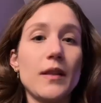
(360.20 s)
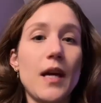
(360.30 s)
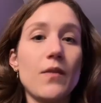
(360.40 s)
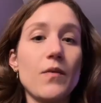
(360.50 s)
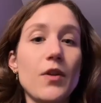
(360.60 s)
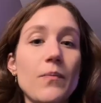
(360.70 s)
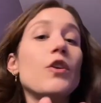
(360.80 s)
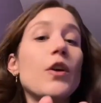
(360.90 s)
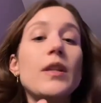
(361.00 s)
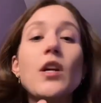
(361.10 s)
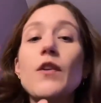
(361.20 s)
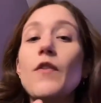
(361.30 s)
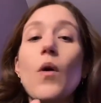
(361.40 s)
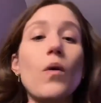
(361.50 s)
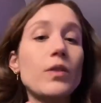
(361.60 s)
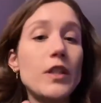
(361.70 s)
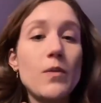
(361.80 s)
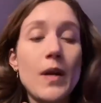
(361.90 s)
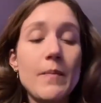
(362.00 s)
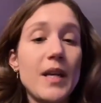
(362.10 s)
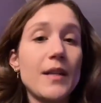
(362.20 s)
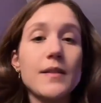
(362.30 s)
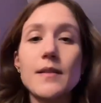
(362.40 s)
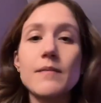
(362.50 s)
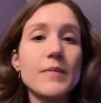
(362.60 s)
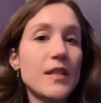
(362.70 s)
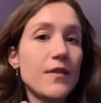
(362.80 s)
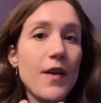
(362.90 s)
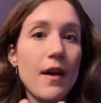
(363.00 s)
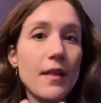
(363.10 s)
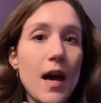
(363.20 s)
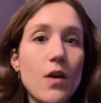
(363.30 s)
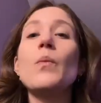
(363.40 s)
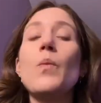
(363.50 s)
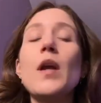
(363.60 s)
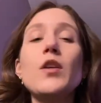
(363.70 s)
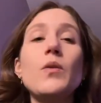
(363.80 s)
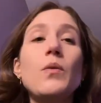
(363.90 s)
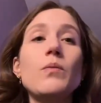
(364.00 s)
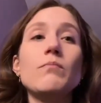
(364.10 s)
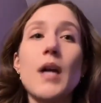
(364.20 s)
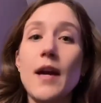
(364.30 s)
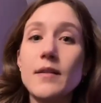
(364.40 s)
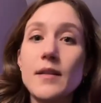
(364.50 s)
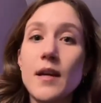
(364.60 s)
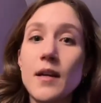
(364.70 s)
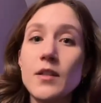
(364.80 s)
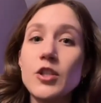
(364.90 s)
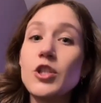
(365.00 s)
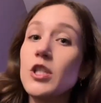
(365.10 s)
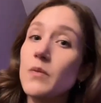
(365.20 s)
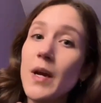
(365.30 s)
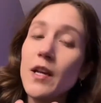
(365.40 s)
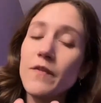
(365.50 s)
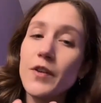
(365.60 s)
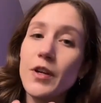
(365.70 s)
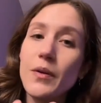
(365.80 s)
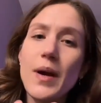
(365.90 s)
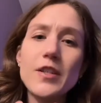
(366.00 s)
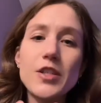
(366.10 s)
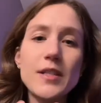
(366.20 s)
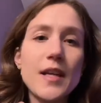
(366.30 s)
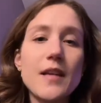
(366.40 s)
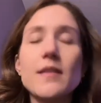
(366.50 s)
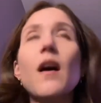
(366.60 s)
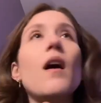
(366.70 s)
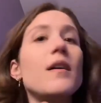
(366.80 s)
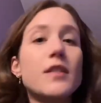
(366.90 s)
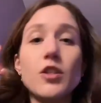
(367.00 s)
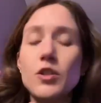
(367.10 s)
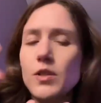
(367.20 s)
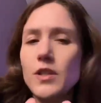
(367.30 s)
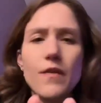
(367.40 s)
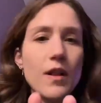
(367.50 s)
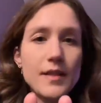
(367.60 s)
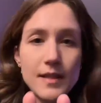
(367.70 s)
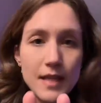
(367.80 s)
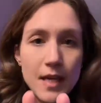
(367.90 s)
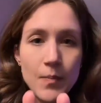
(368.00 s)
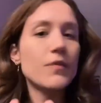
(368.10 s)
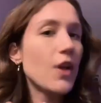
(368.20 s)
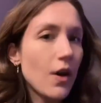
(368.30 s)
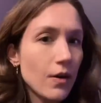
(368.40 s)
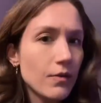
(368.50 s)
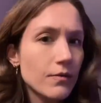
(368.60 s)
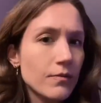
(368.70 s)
light room. You're in there for only 20 minutes. It's very loud. When you exit, she's waiting for you and she says, did you just fall asleep? No.